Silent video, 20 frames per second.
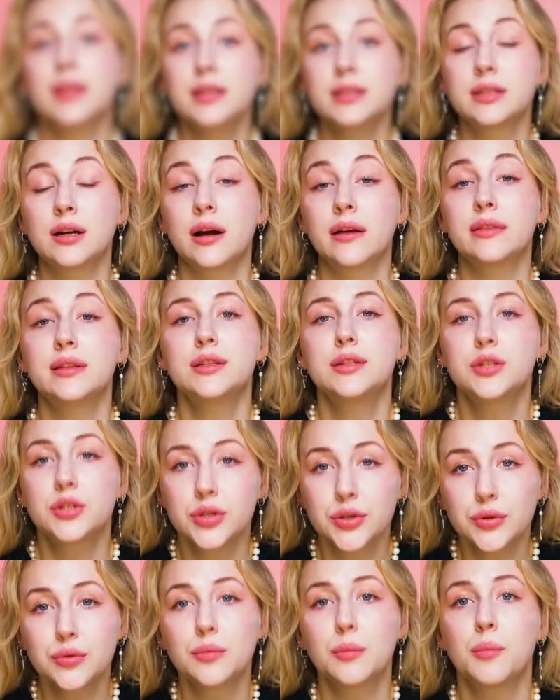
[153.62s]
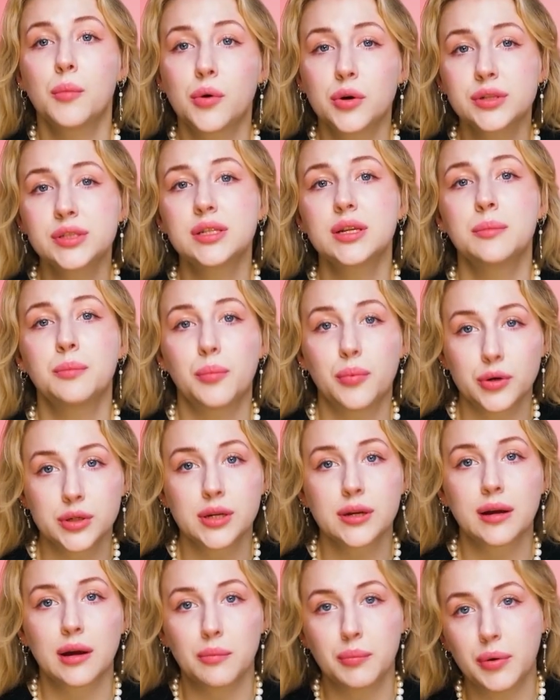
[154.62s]
these are the two most
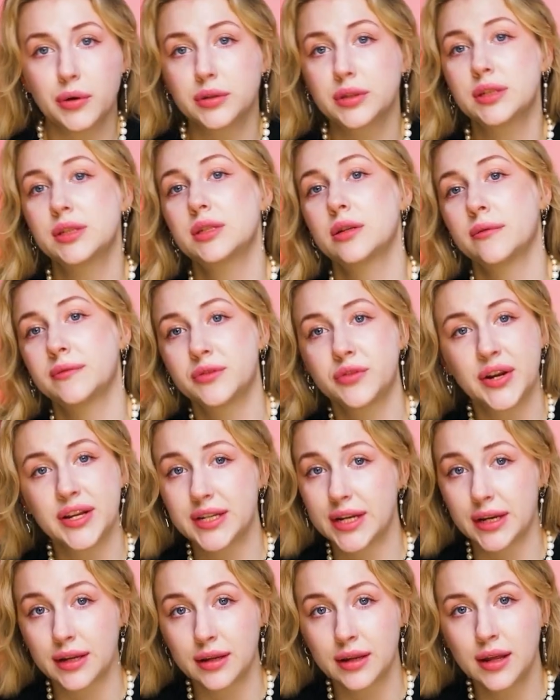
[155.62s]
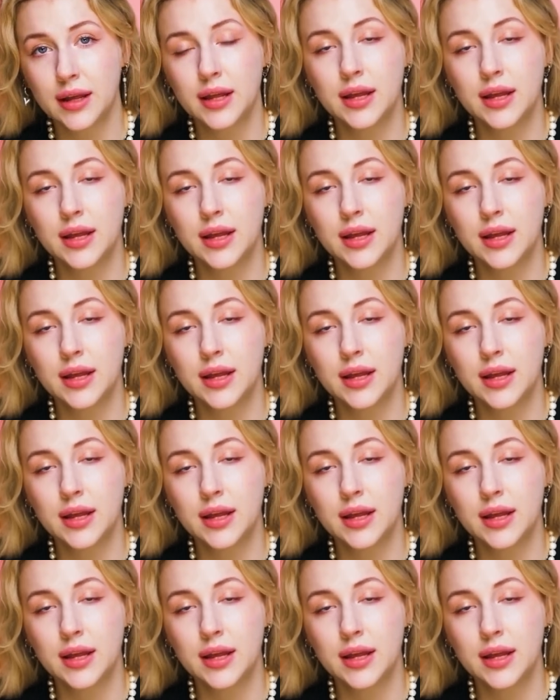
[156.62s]
important components of trading.